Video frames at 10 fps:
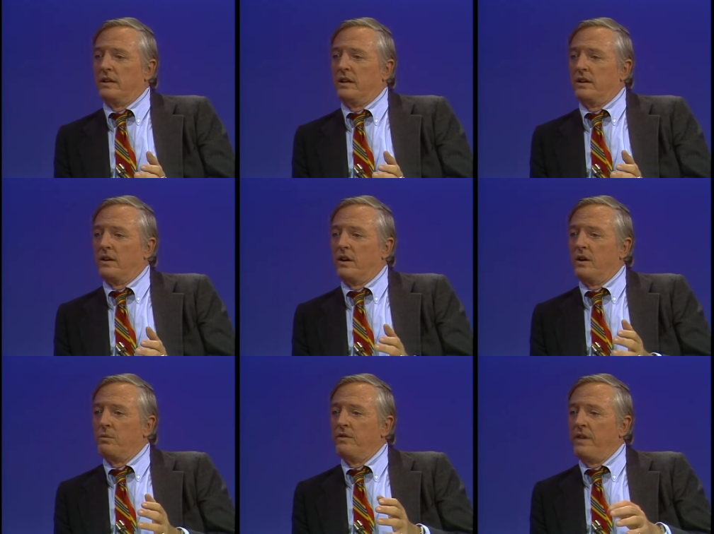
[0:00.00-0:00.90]
Uh, uh,
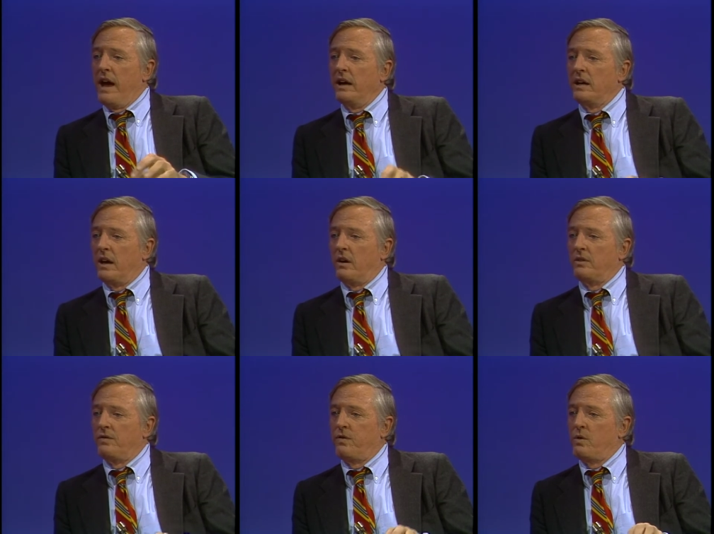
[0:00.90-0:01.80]
we've had
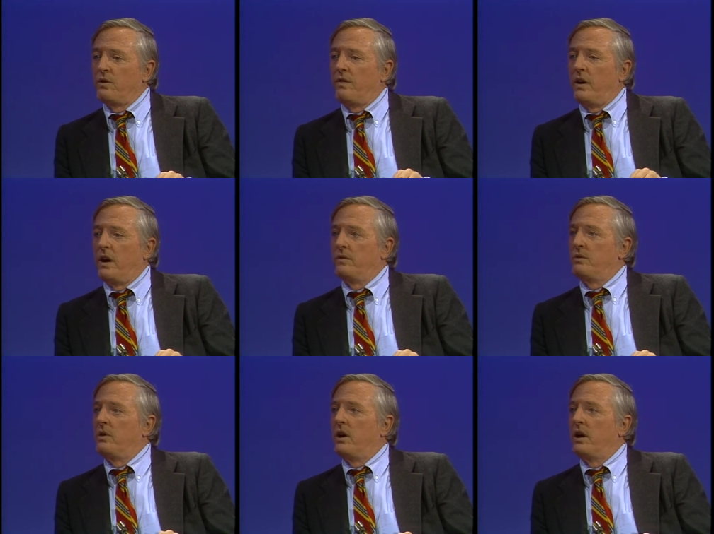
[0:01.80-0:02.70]
now four or five
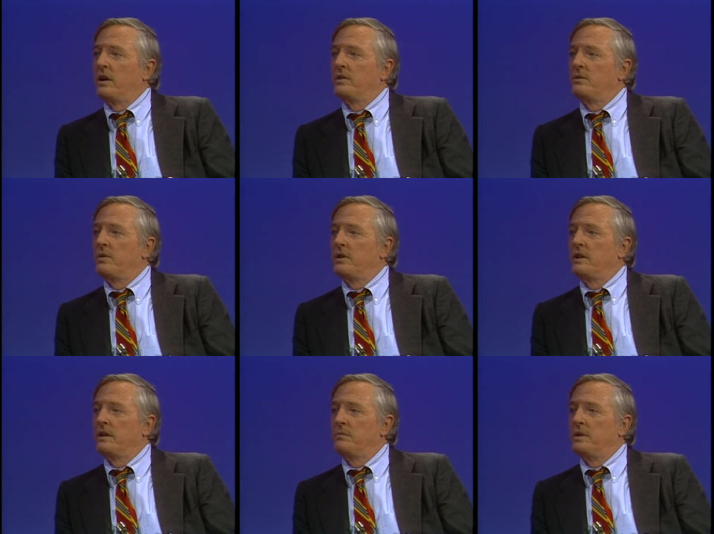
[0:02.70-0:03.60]
trials in which there
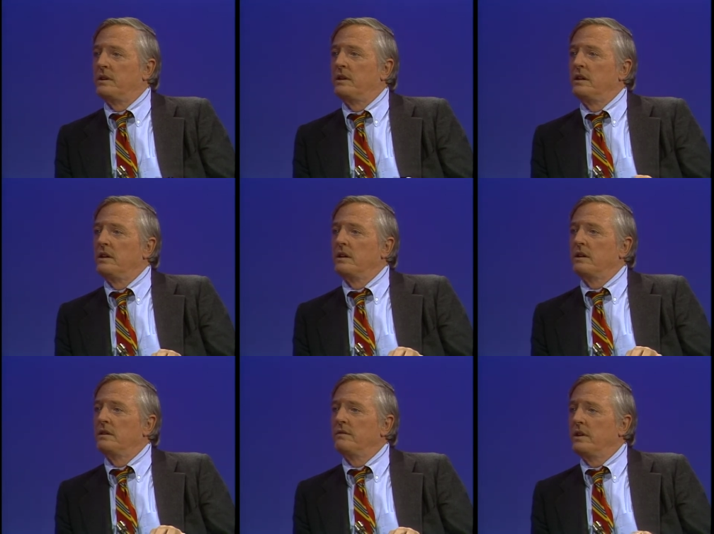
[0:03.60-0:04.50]
have been
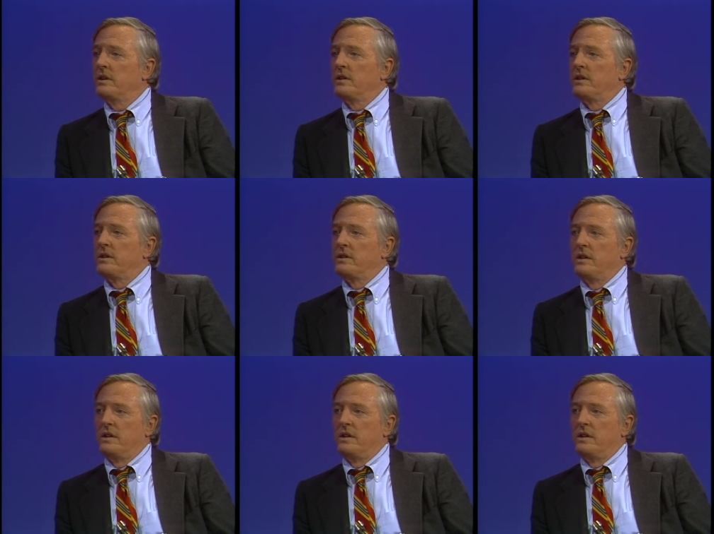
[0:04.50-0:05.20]
convictions.